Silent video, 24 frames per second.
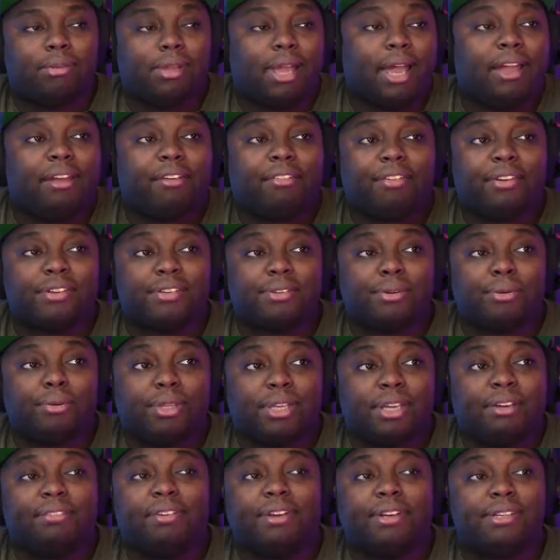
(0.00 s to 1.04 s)
life, his new
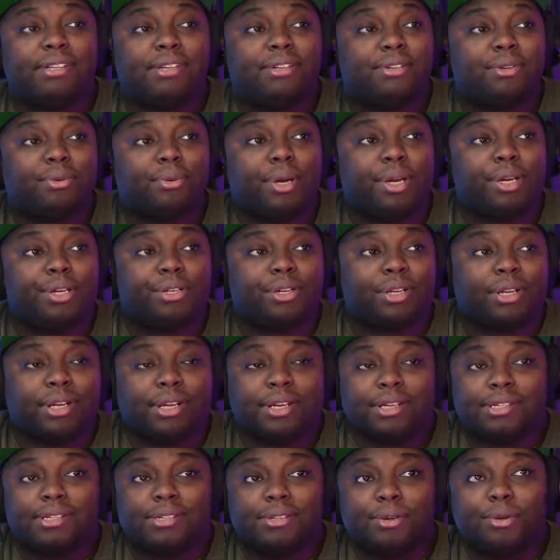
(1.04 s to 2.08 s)
living situation,
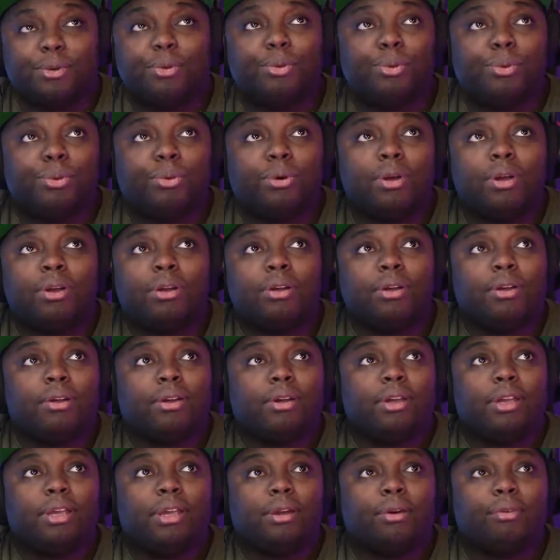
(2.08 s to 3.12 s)
his new,
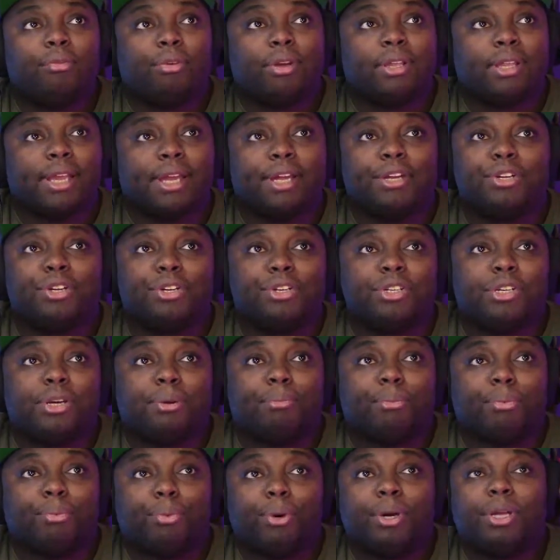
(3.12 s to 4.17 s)
you know,
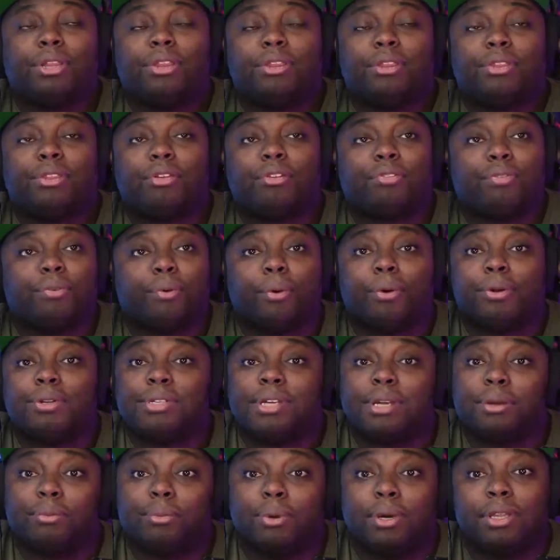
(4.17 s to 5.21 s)
relationship with the
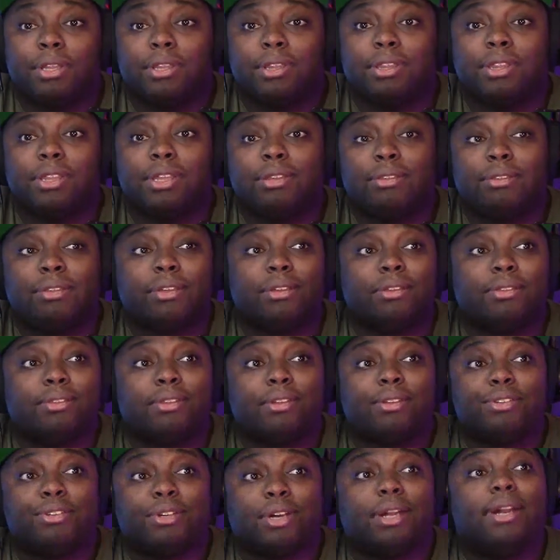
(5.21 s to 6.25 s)
Force and with the
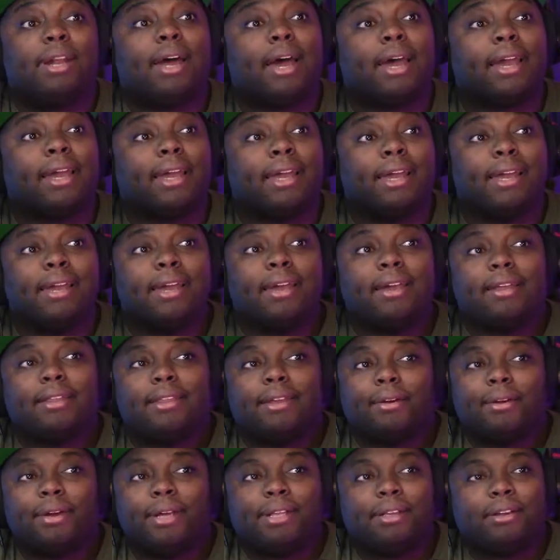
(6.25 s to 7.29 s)
Jedi.
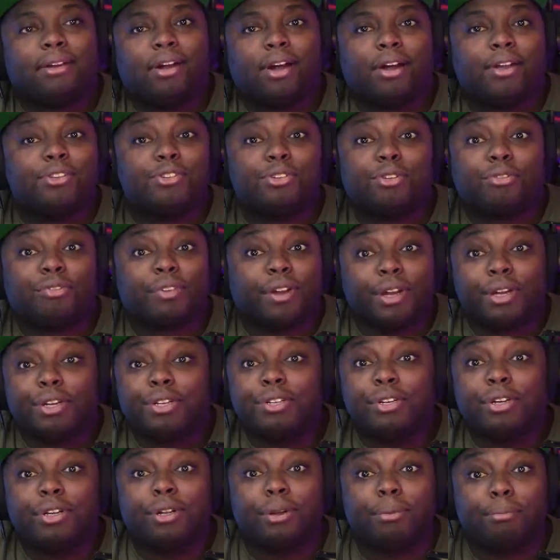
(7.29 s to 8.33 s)
They're in
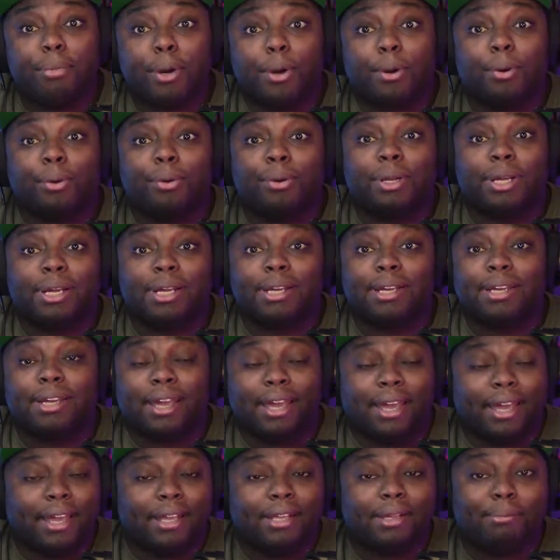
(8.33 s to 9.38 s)
conservation mode. He
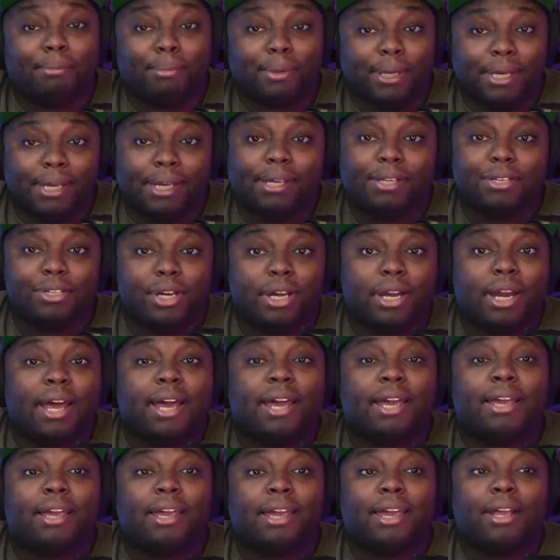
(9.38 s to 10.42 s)
can't be a
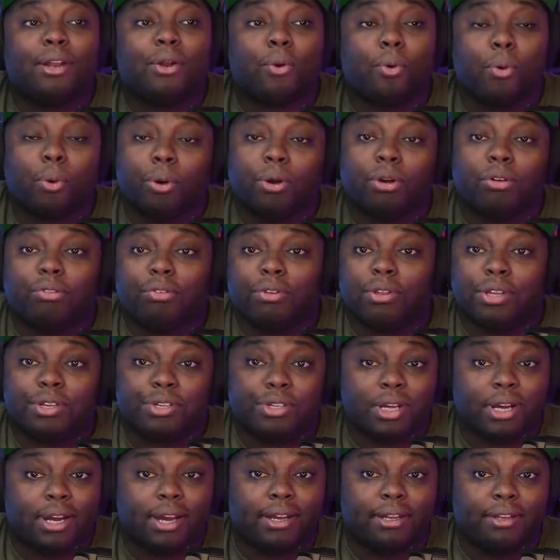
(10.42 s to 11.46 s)
Jedi in order for the
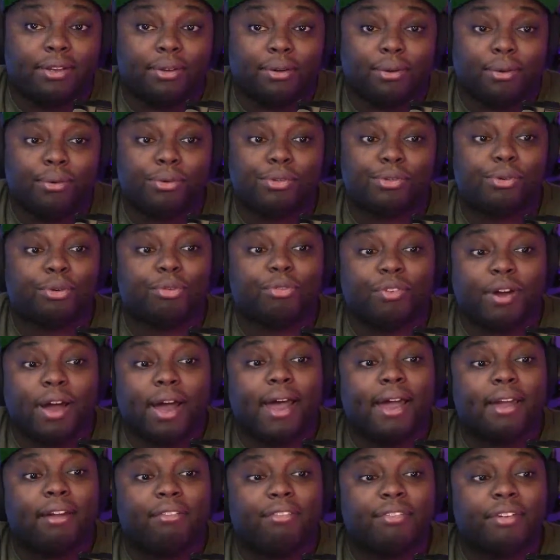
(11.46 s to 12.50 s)
Jedi to
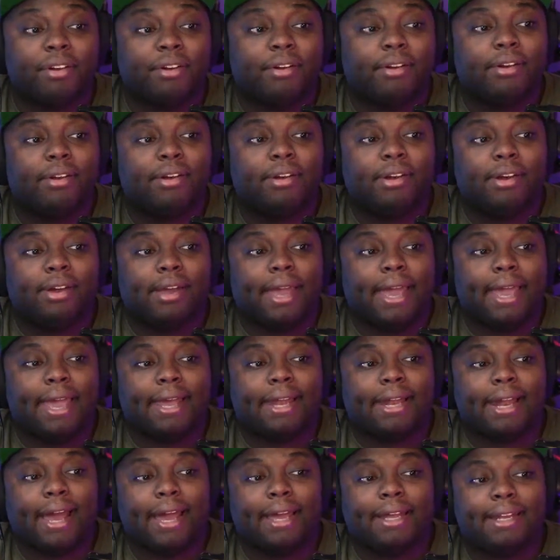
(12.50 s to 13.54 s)
survive.
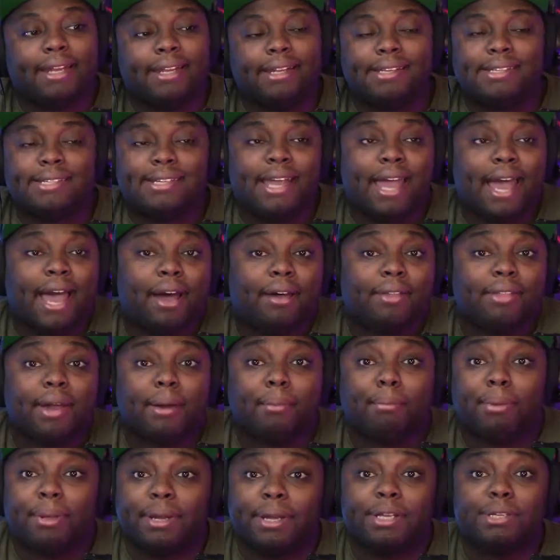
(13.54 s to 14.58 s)
And I need to see how
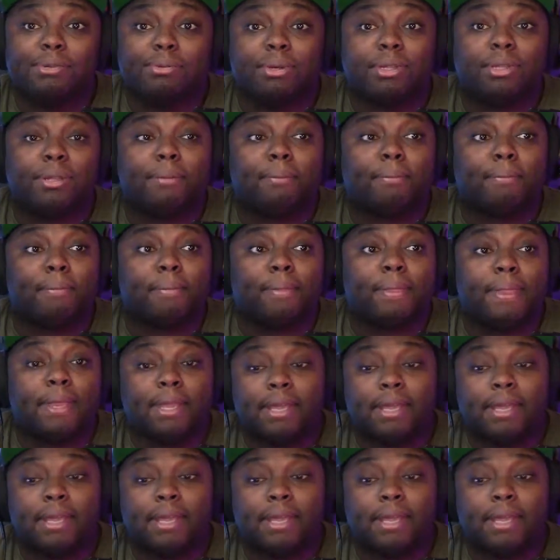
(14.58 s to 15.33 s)
that plays with him.